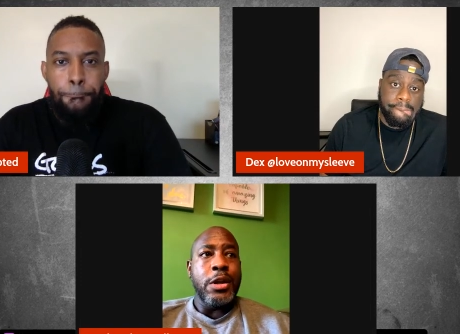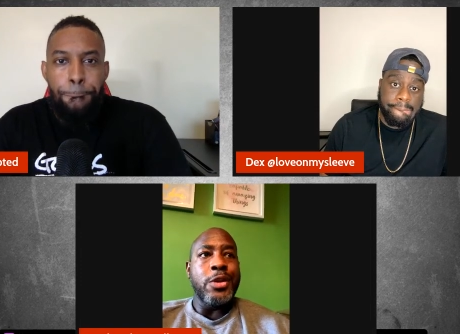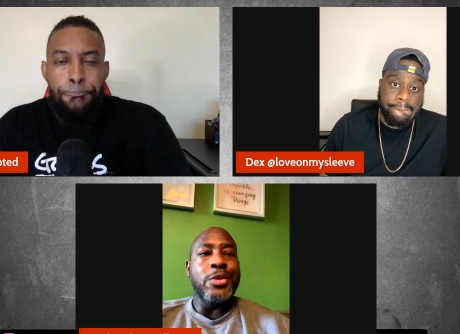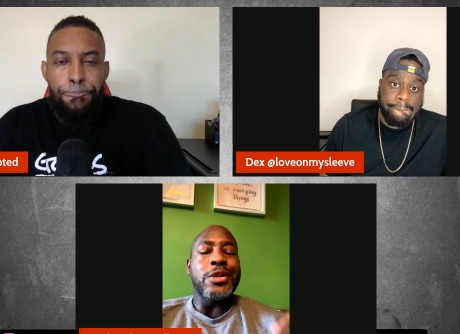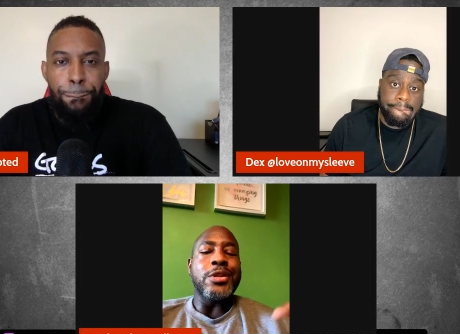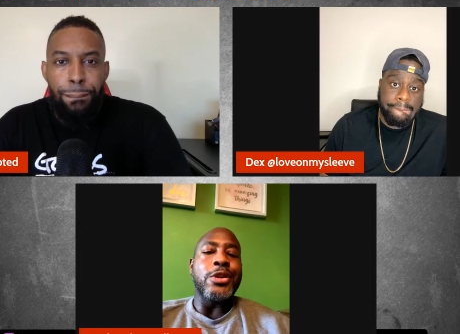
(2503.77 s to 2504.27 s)

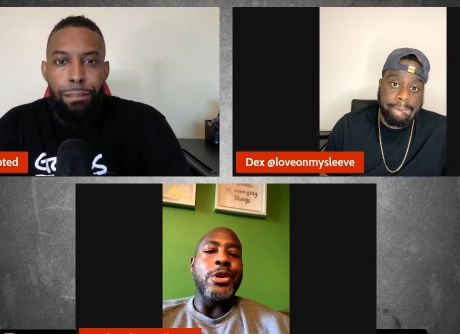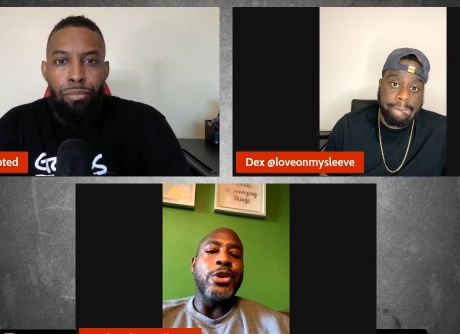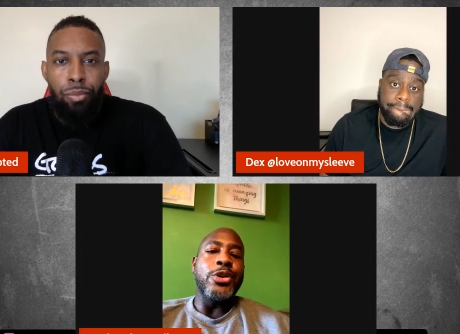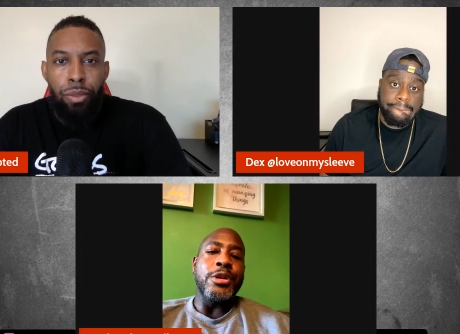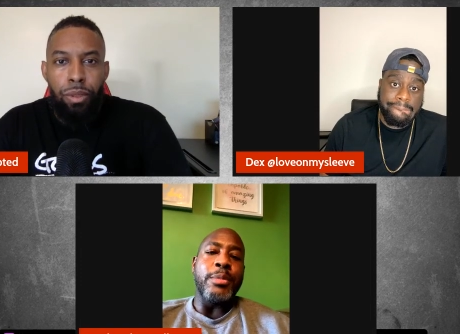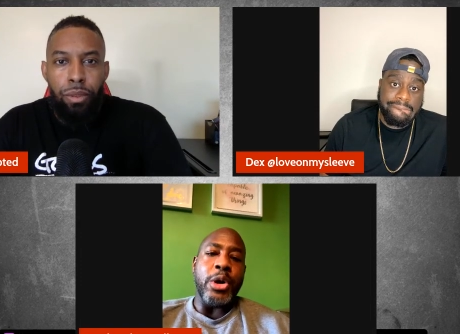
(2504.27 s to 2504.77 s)
Speaker 1: You just
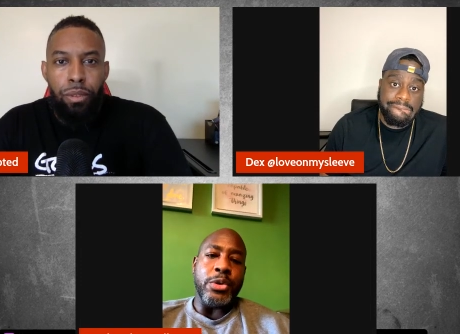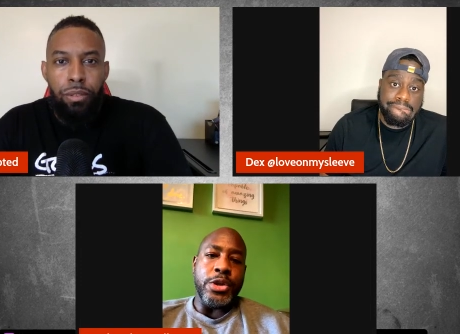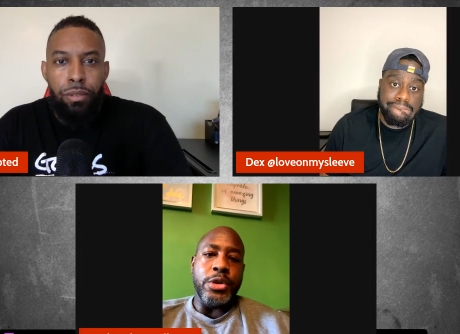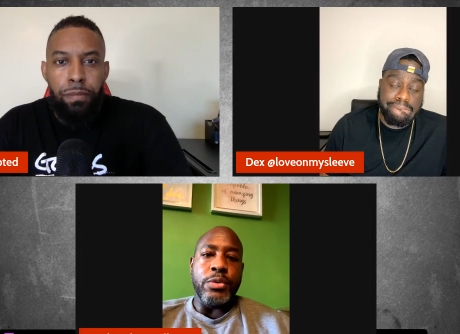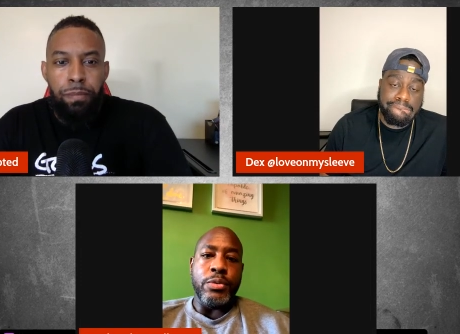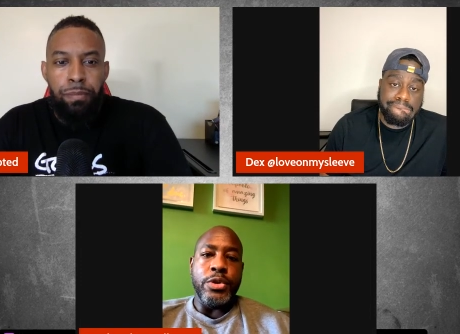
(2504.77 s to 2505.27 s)
learned about
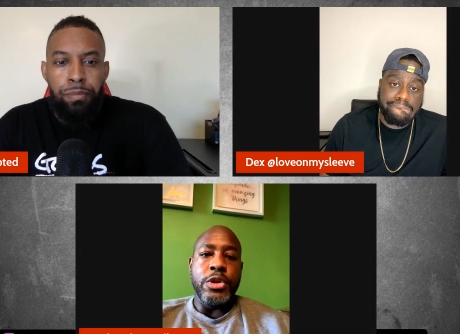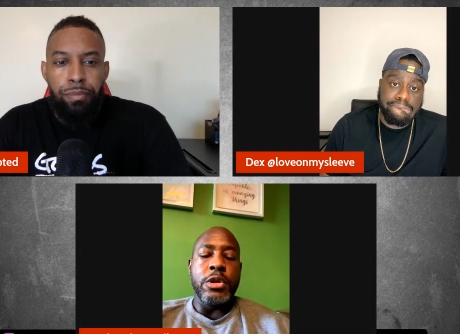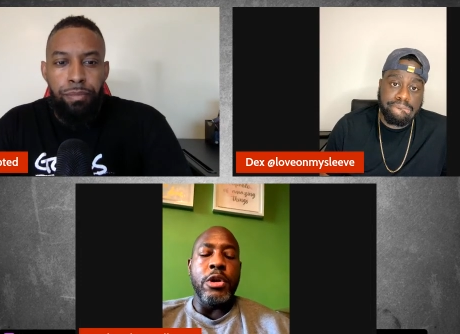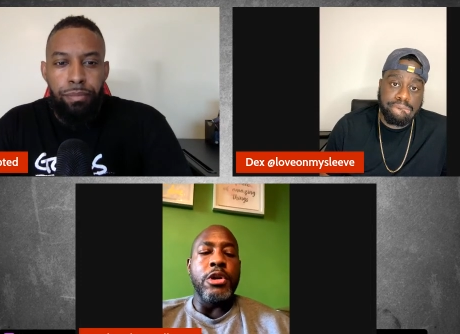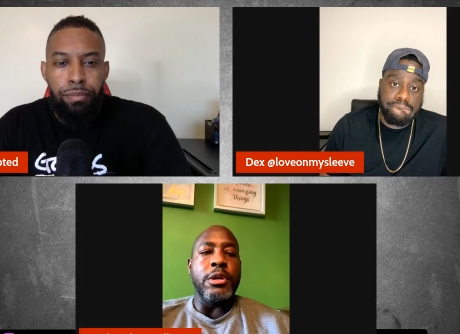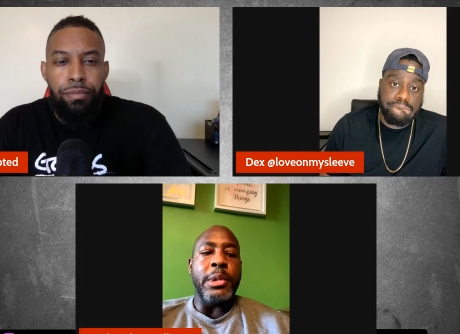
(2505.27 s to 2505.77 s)
you. You
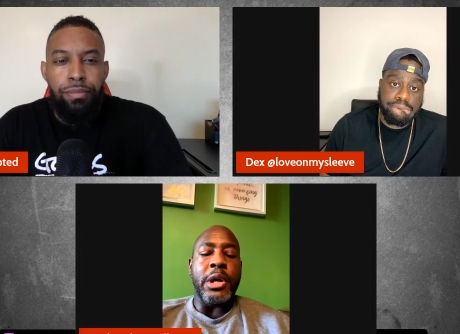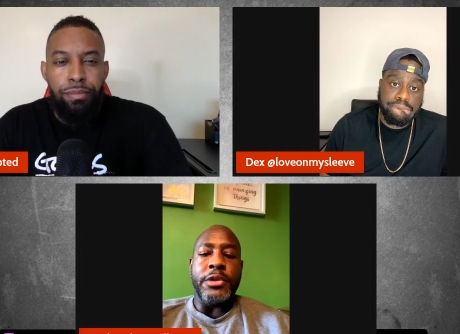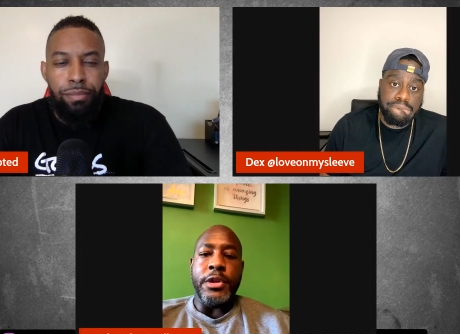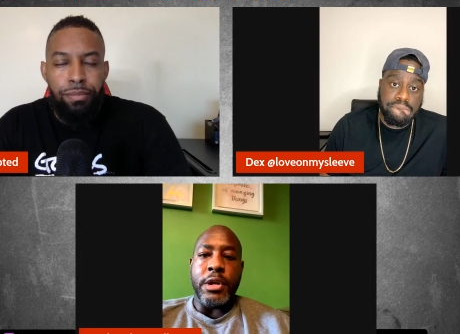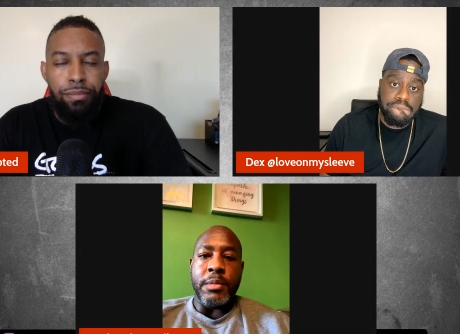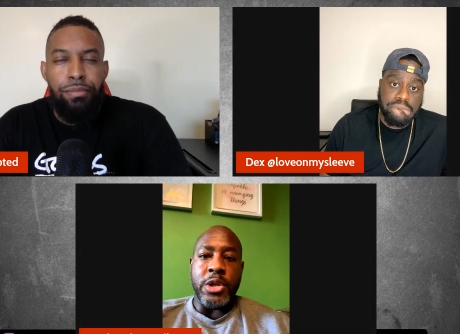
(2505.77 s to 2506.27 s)
learned about
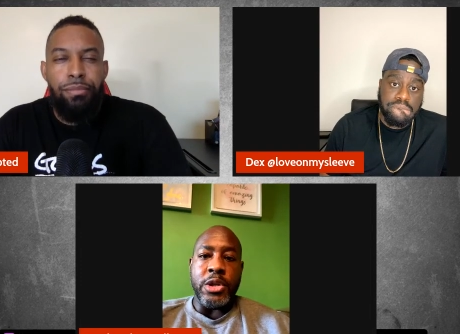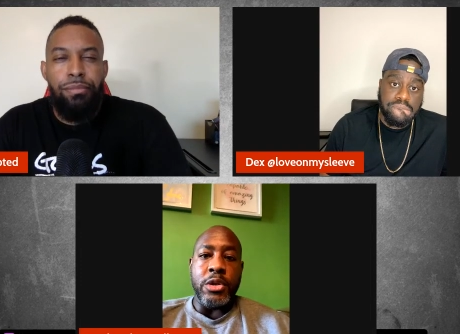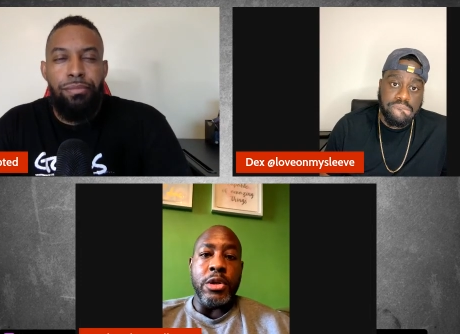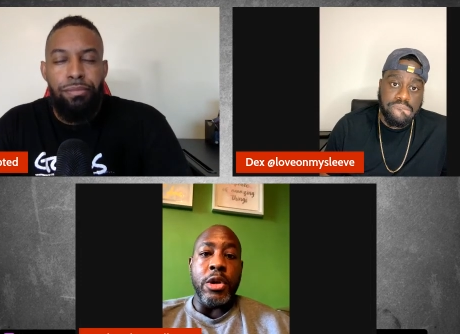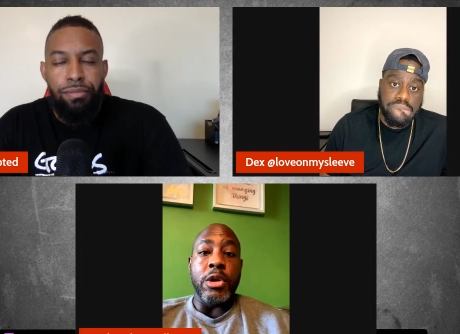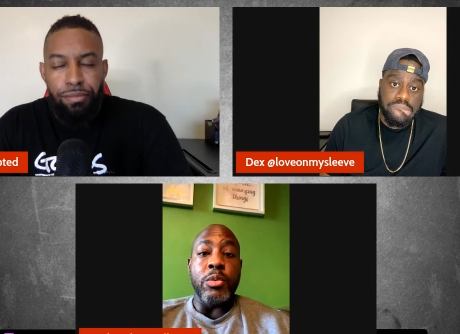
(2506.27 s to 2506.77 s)
them and you
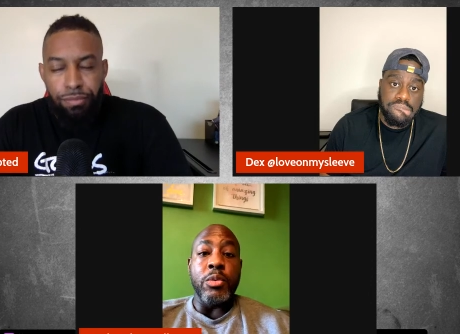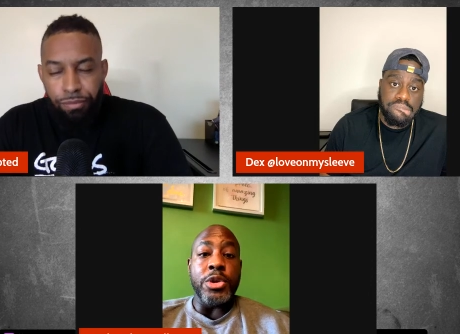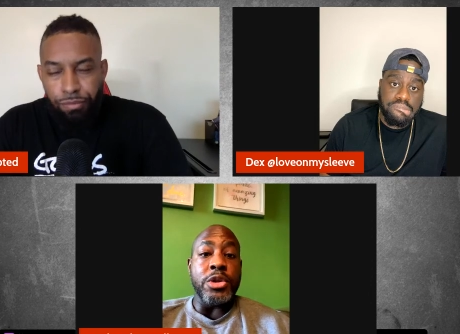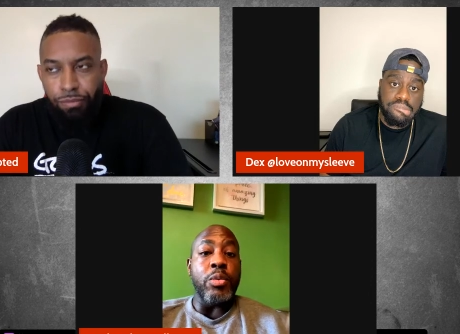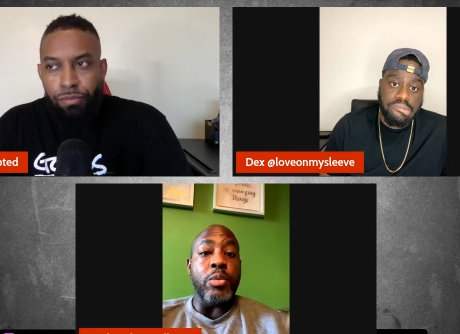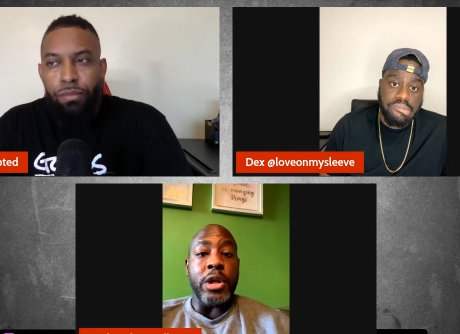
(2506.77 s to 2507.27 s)
learned what
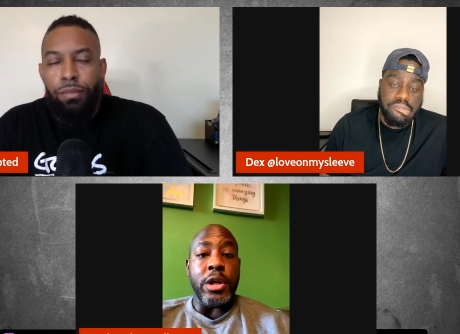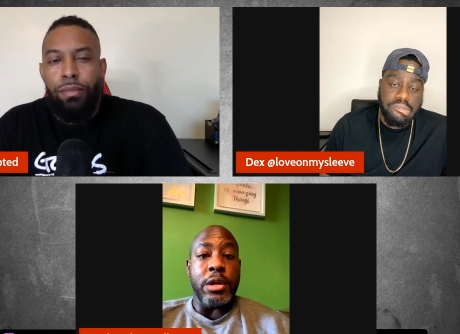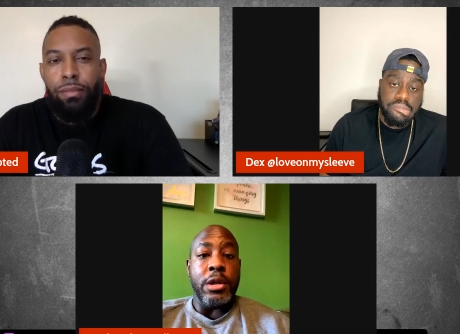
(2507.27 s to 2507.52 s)
you wanted.